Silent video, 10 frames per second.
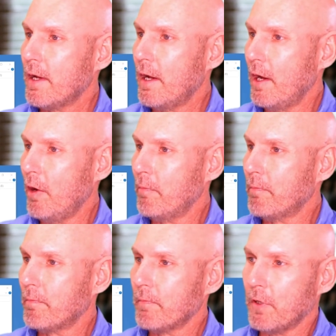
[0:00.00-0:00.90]

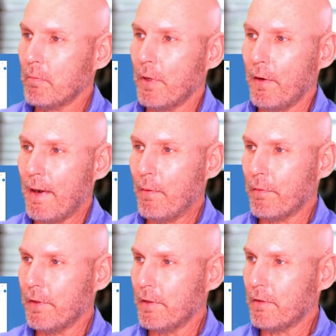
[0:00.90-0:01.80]
You can play around
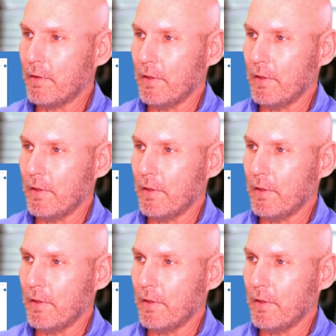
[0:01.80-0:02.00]
with it.